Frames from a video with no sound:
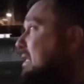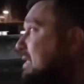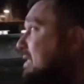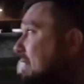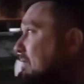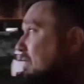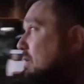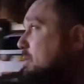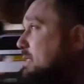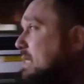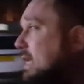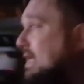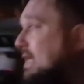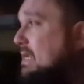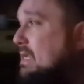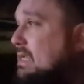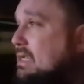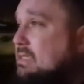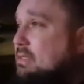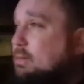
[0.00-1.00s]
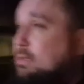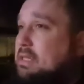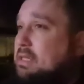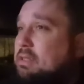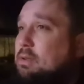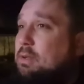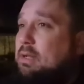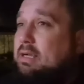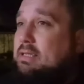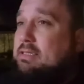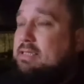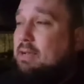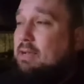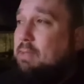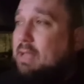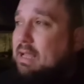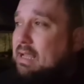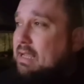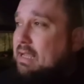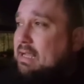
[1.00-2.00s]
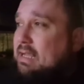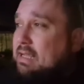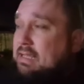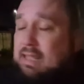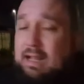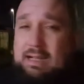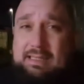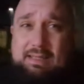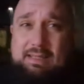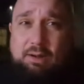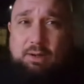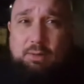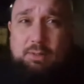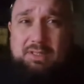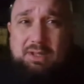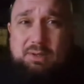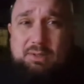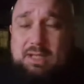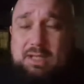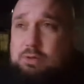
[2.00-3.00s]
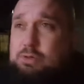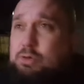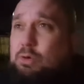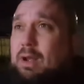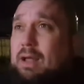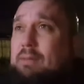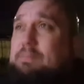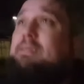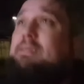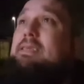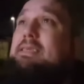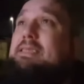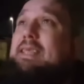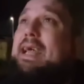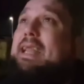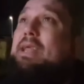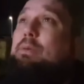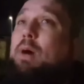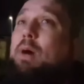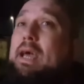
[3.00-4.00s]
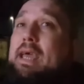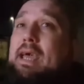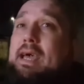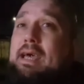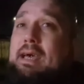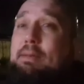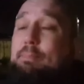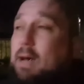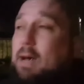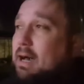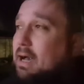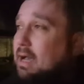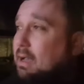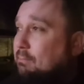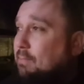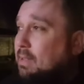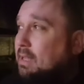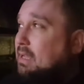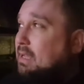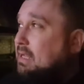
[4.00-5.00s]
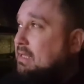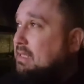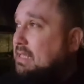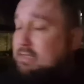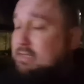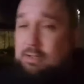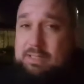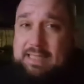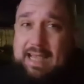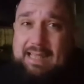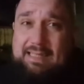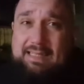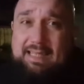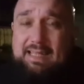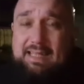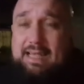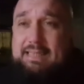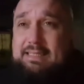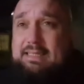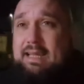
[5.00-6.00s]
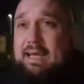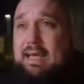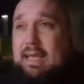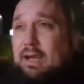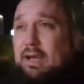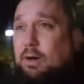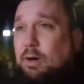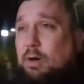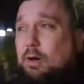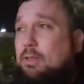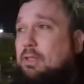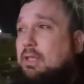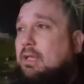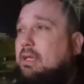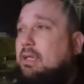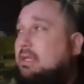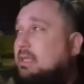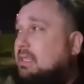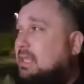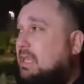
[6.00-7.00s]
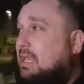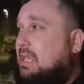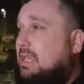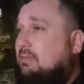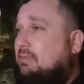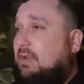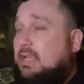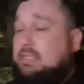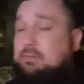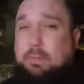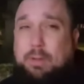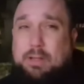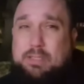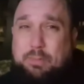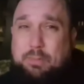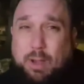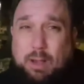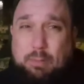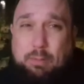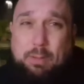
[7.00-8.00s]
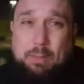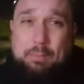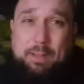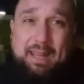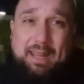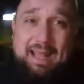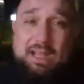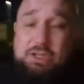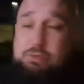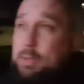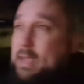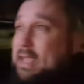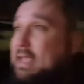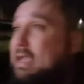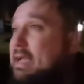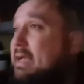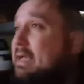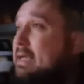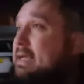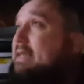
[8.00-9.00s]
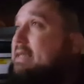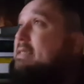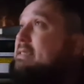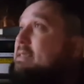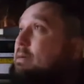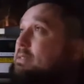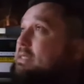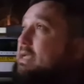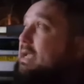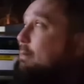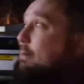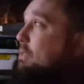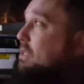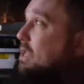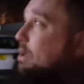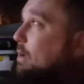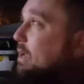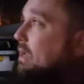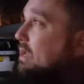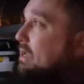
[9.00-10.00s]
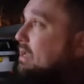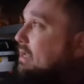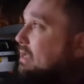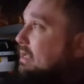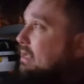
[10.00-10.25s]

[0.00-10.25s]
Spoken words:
Never knew it was here, so we didn't do it last time. Don't necessarily always do social clubs and things anyway, but this got tagged in yesterday on the Facebook post I put up about being in Ashby. Someone said come and do it.